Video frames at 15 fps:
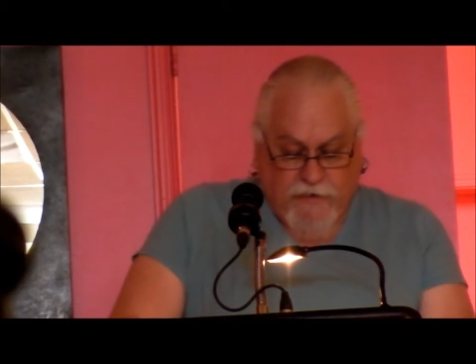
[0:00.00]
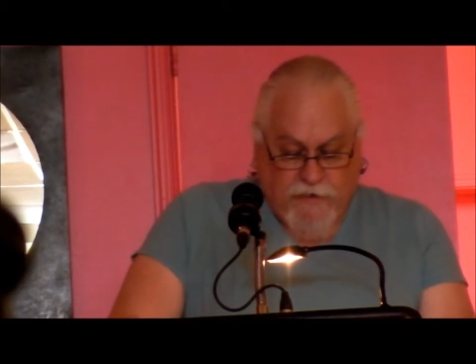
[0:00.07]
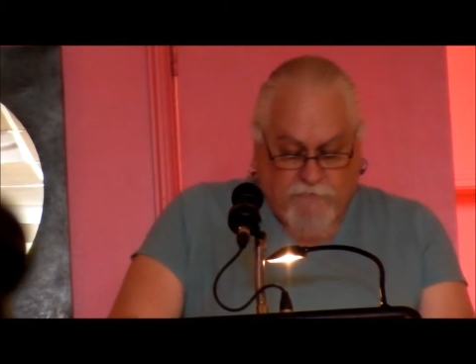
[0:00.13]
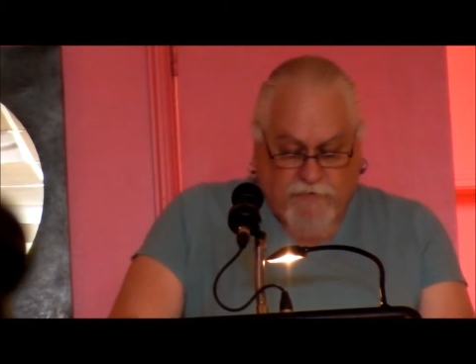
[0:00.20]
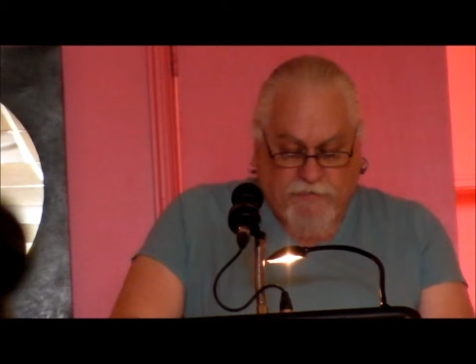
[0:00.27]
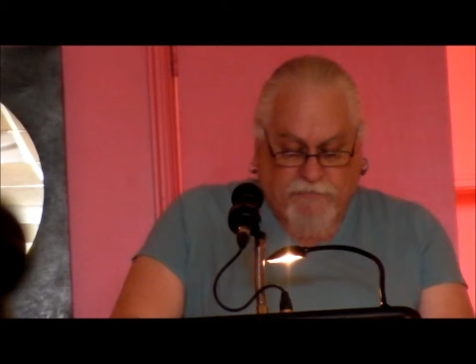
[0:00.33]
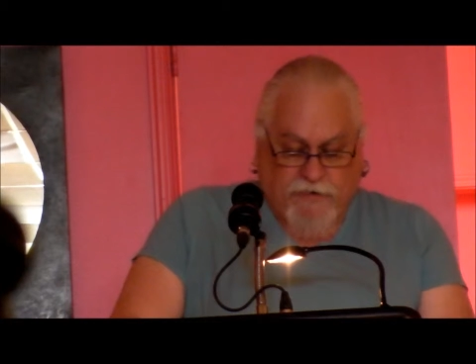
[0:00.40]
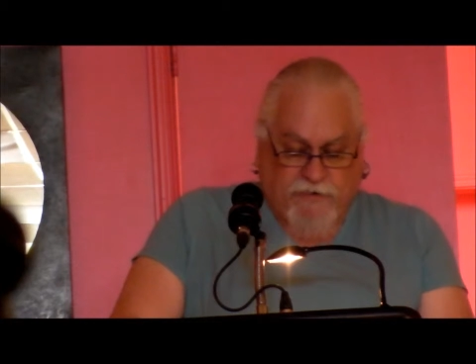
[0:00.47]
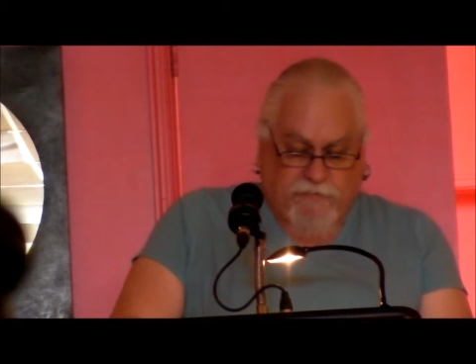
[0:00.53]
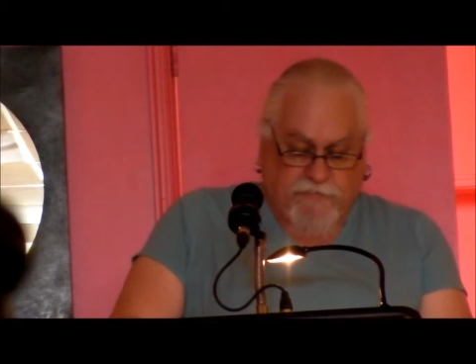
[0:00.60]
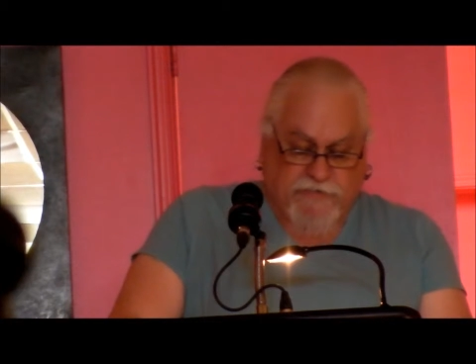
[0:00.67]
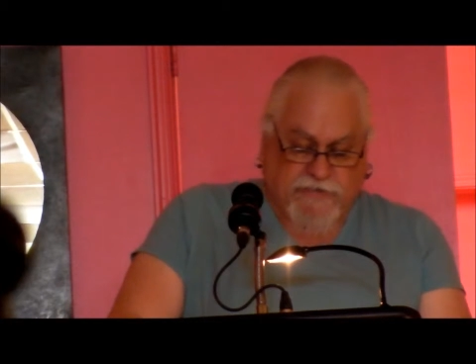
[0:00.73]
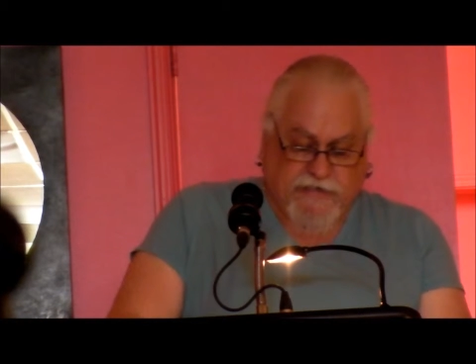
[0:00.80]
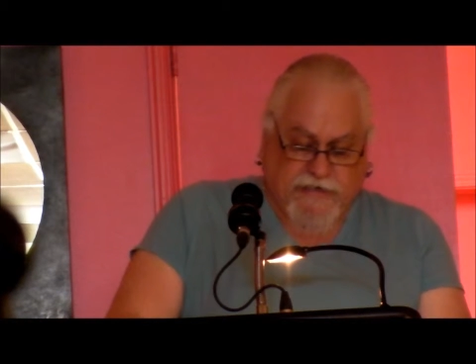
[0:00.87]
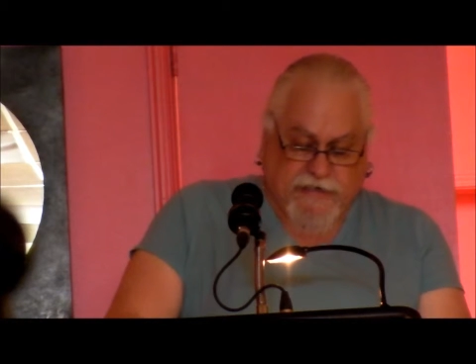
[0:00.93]
my mom
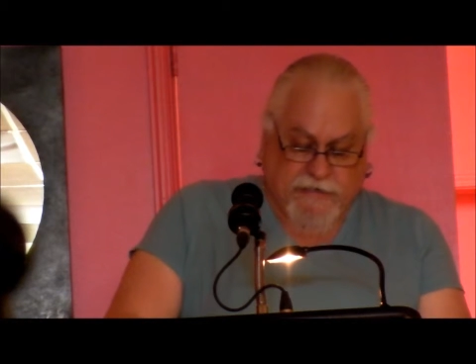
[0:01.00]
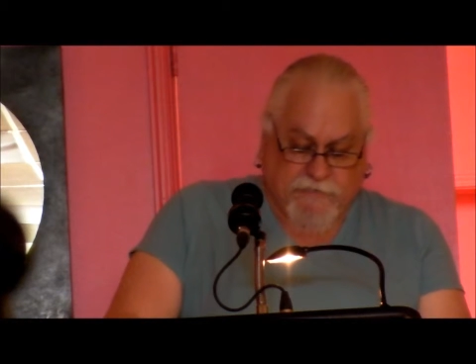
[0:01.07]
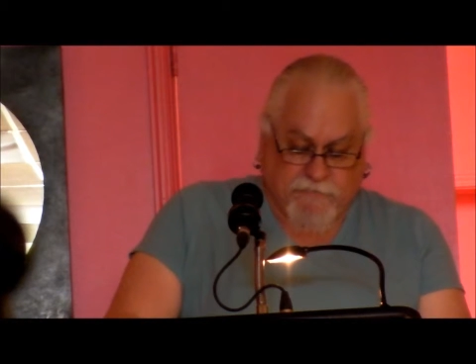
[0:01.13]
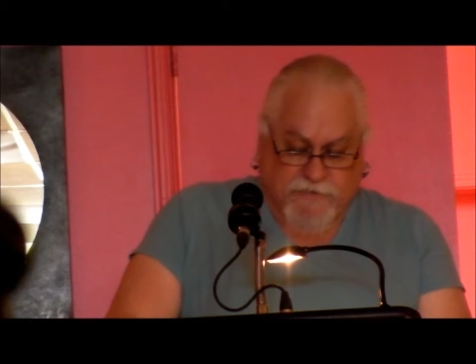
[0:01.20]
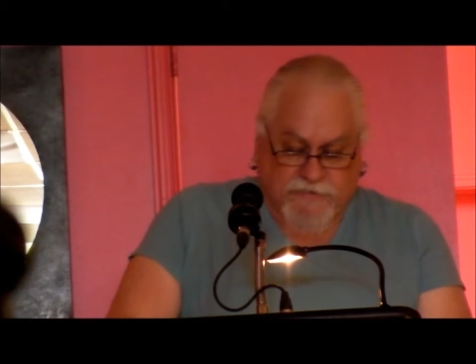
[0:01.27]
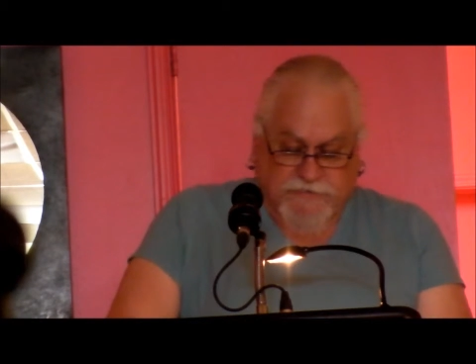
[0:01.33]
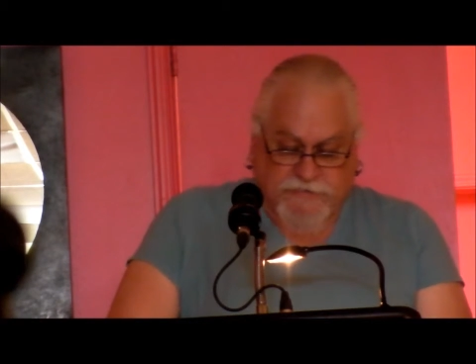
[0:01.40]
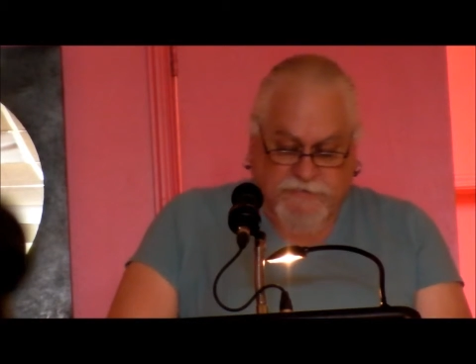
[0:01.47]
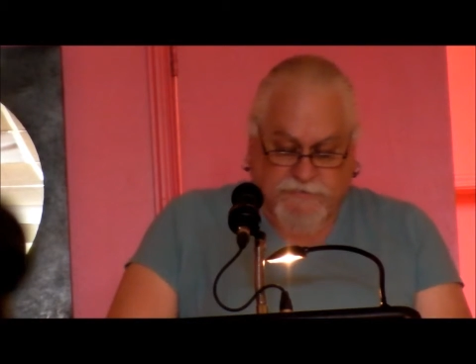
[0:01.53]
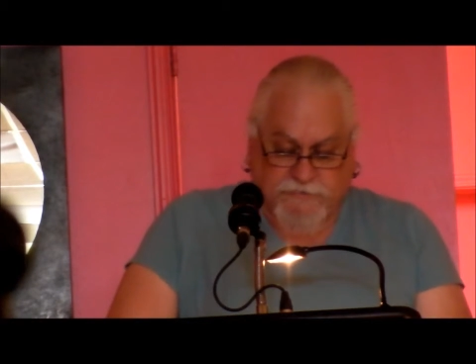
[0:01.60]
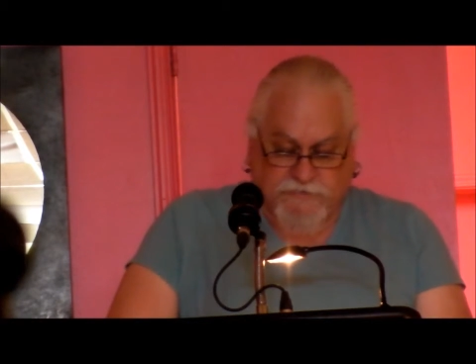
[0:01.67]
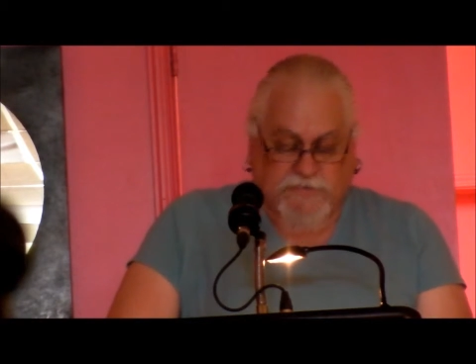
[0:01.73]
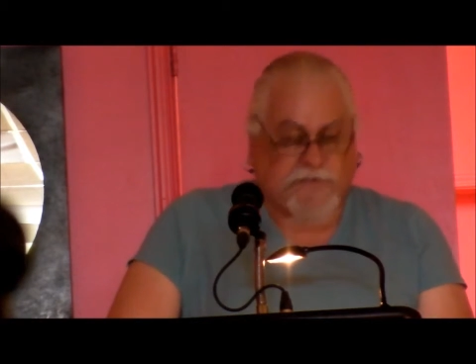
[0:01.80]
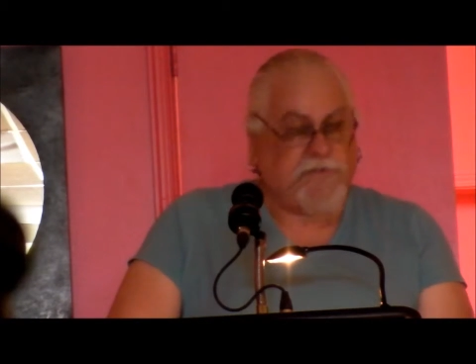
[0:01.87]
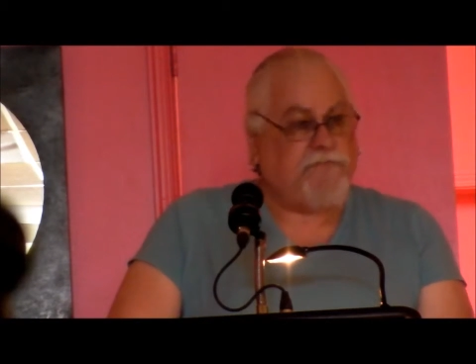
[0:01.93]
and dad and my
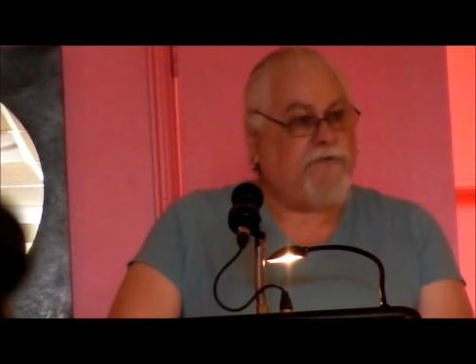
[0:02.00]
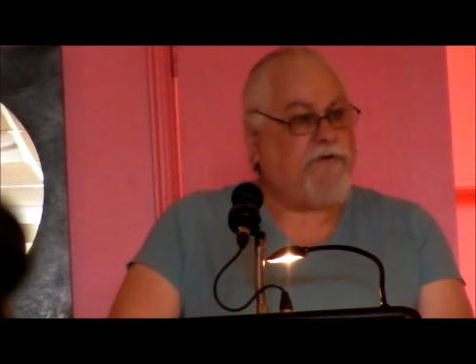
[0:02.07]
sisters, and of